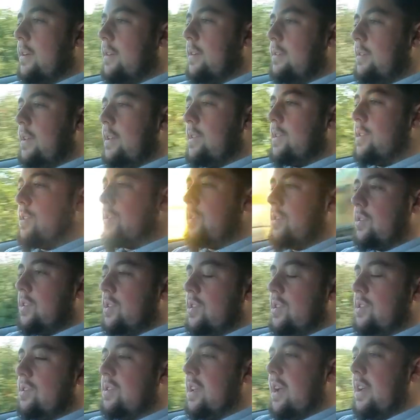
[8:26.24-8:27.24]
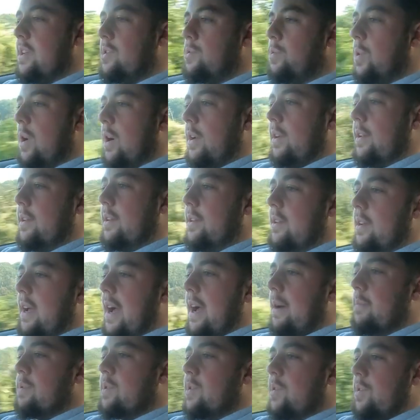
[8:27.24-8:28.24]
This is just a stage one and it
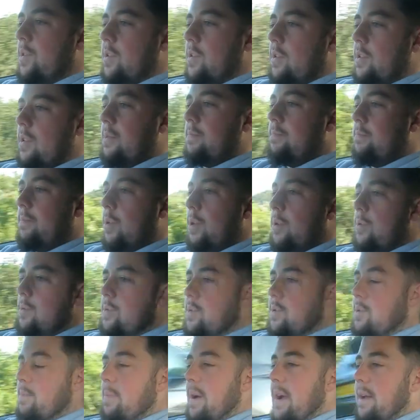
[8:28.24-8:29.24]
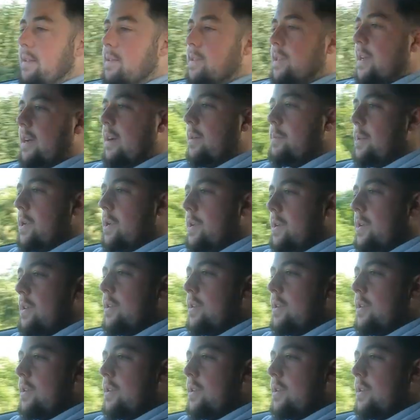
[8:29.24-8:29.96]
absolutely poos the pants out of me.